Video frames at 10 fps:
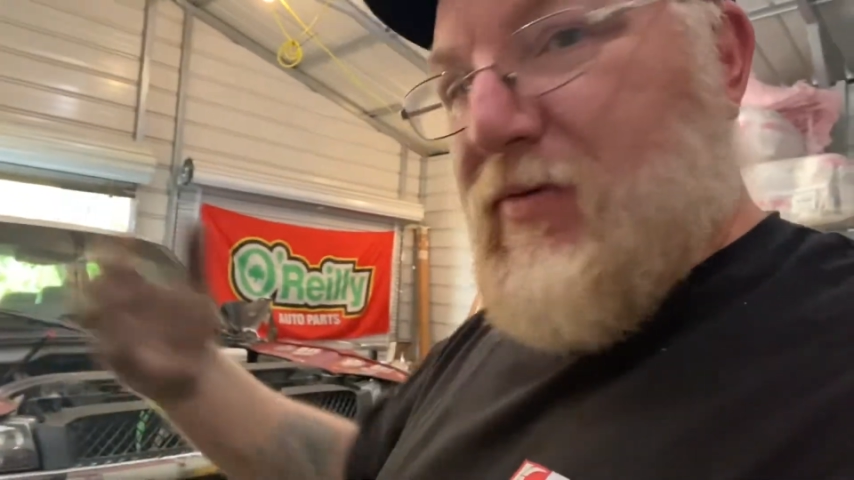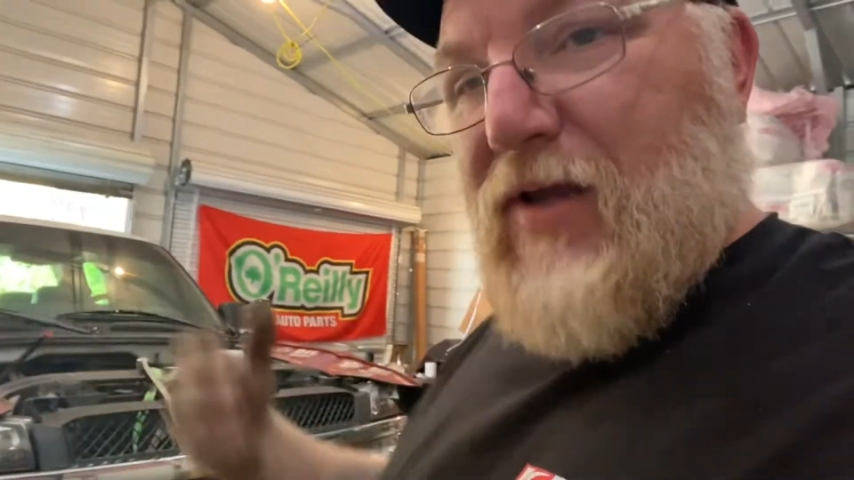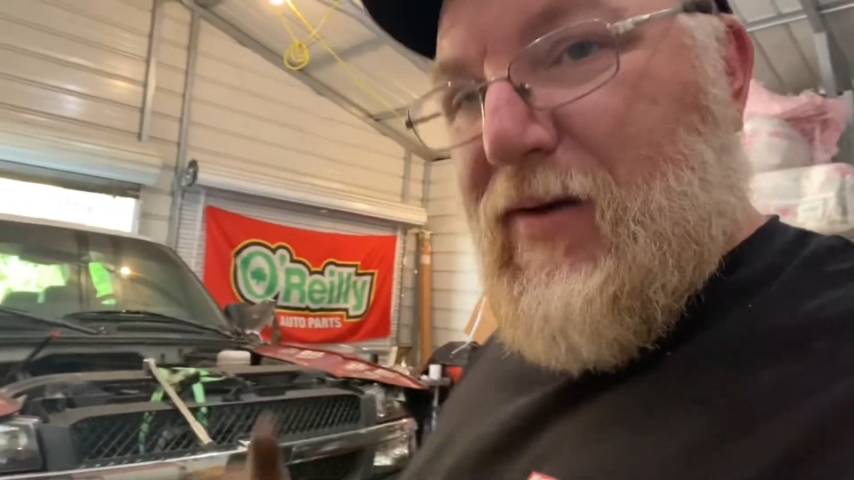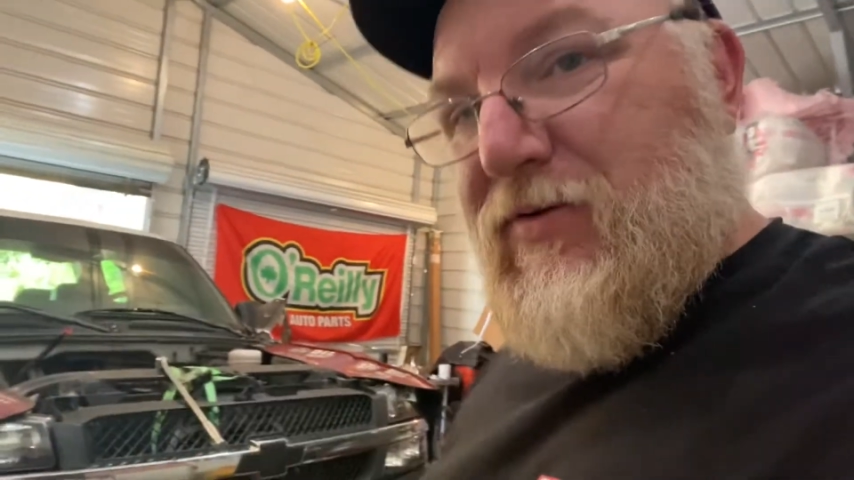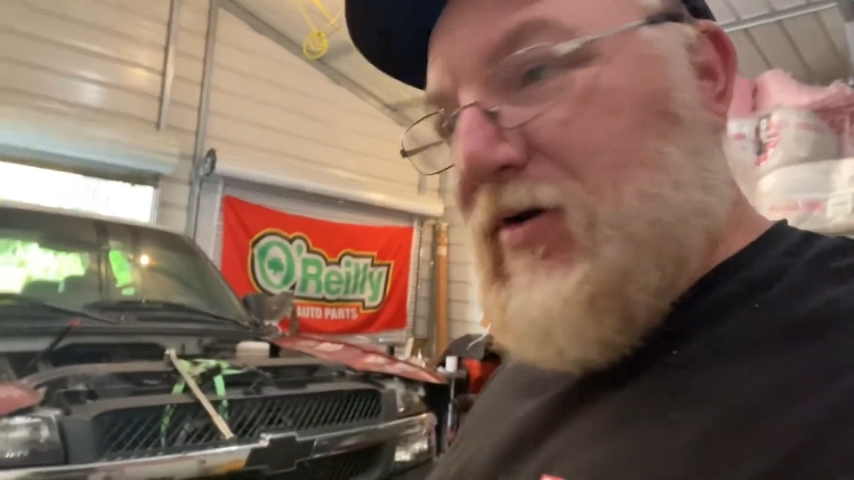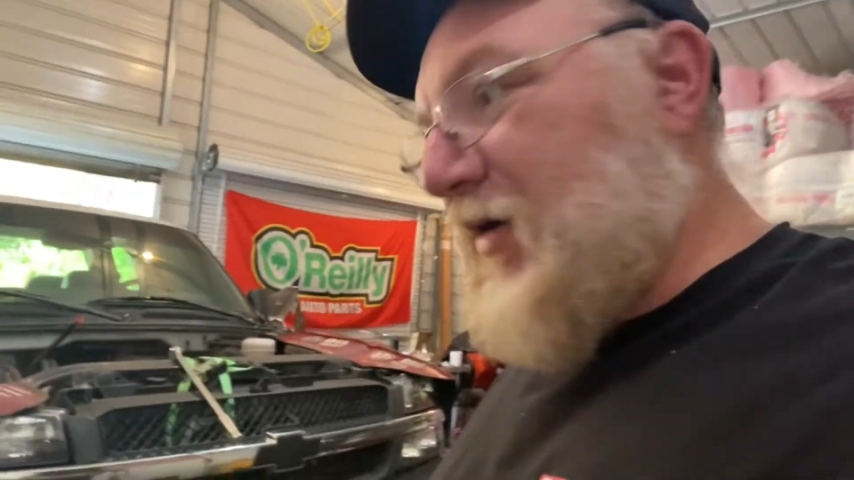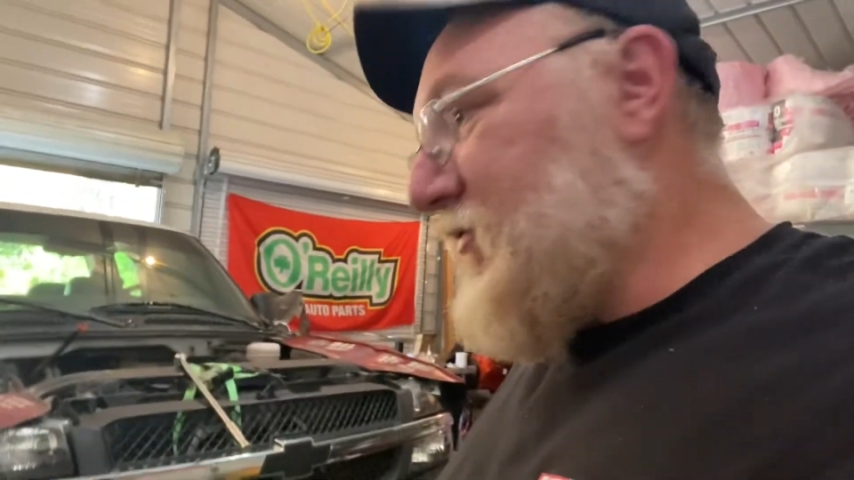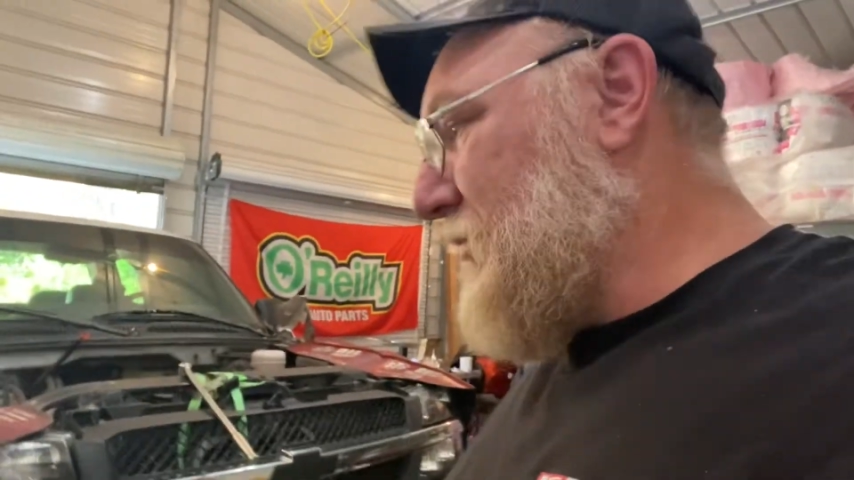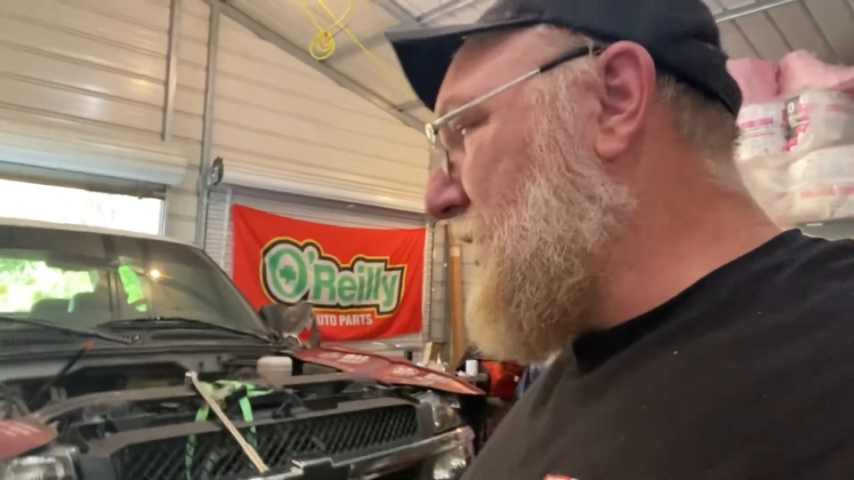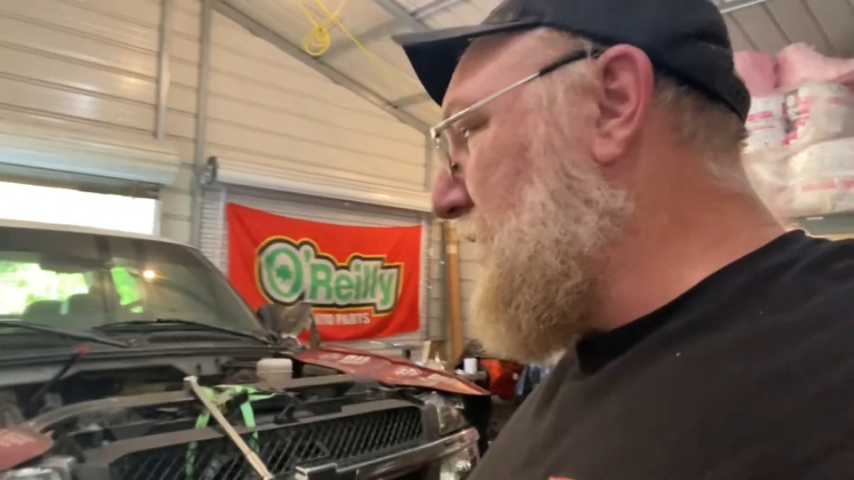The time is right for
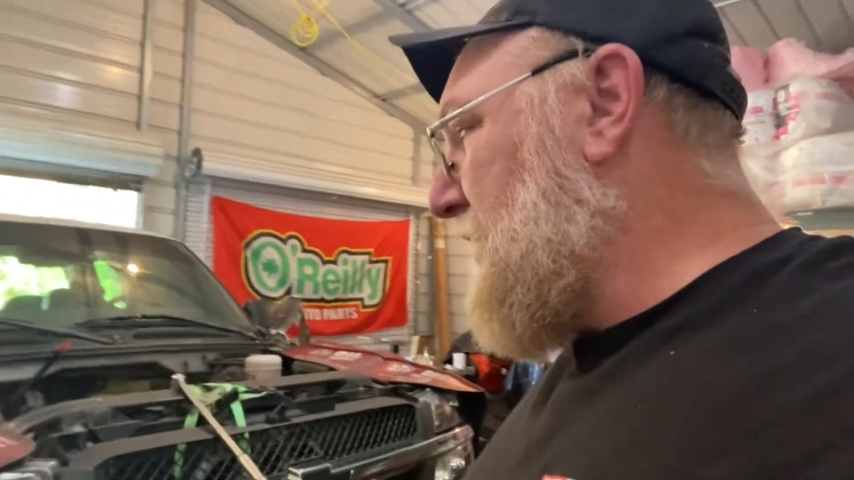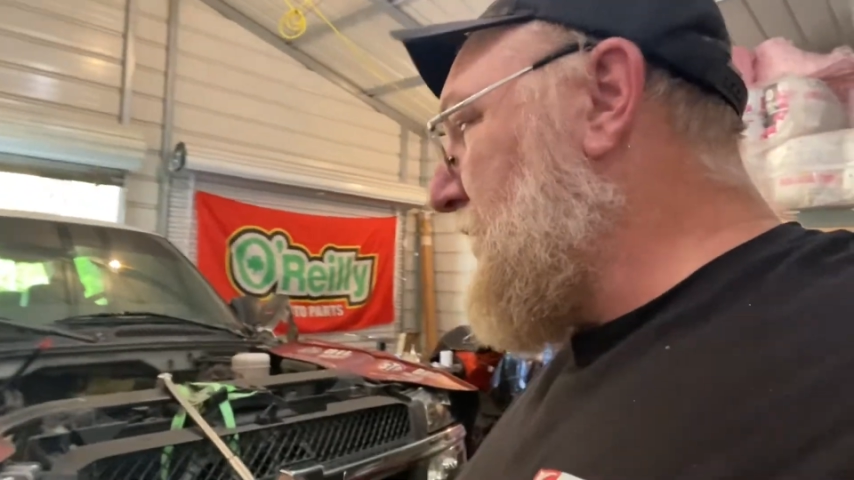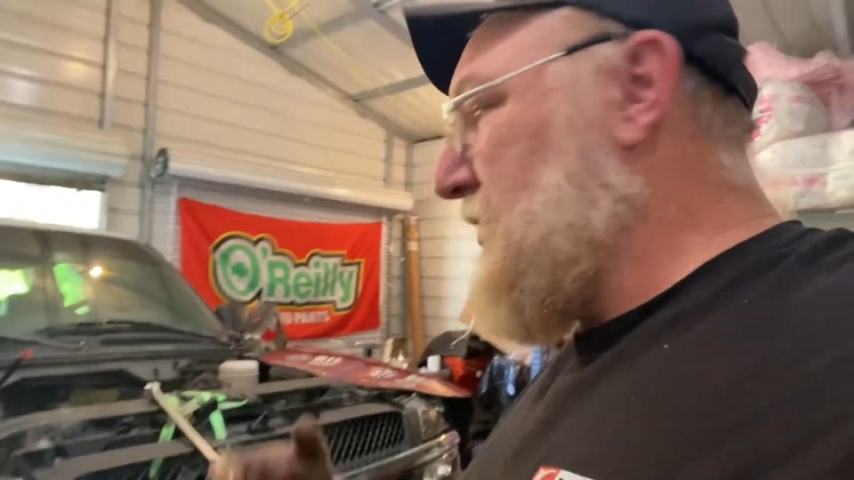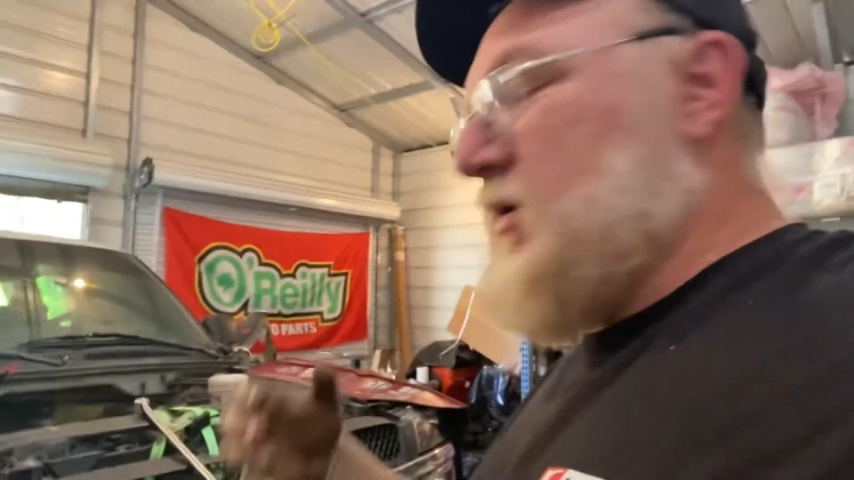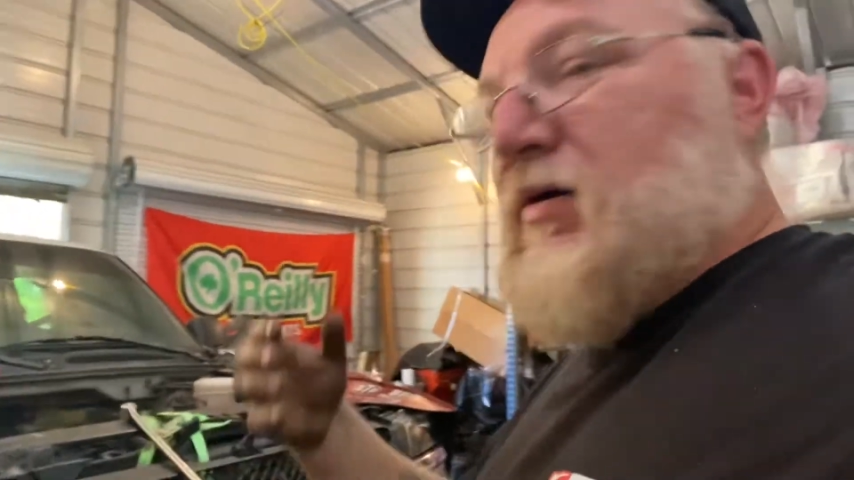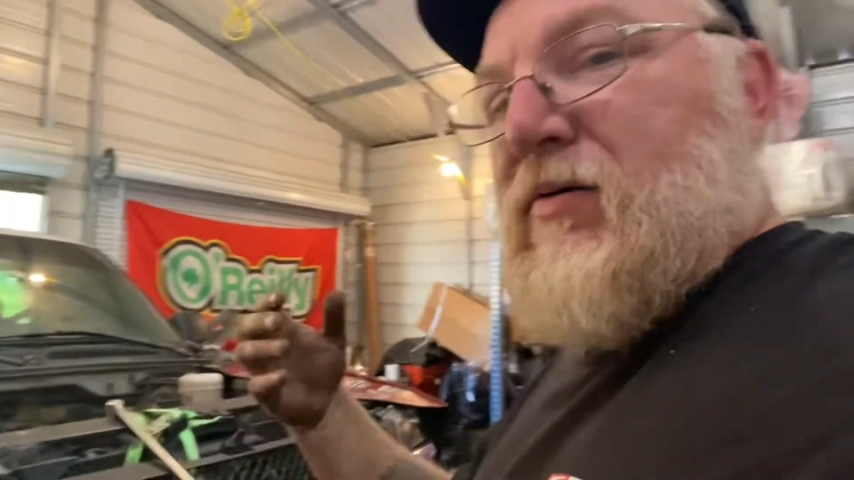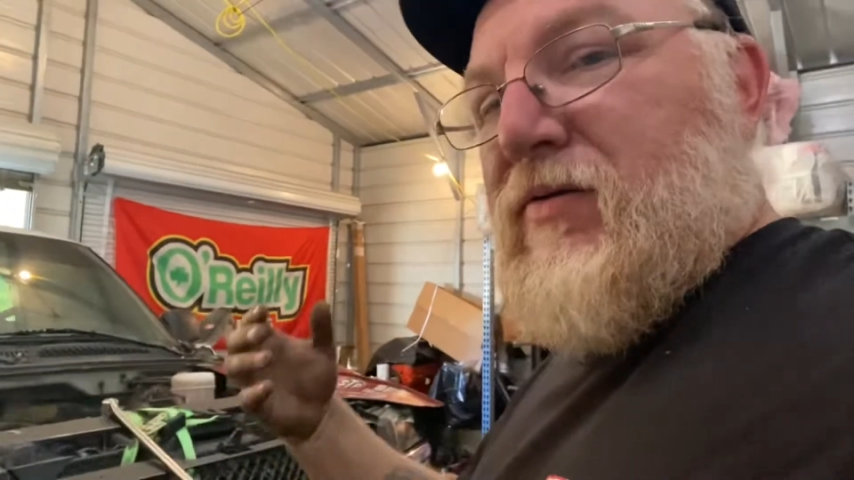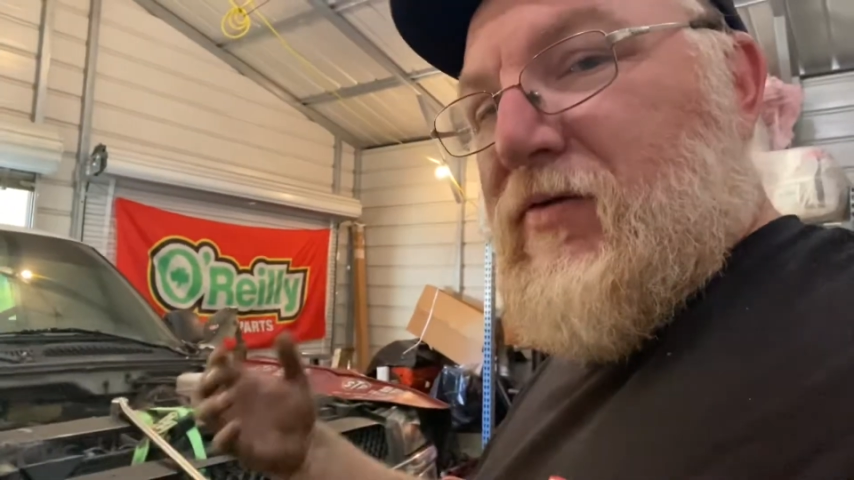me. The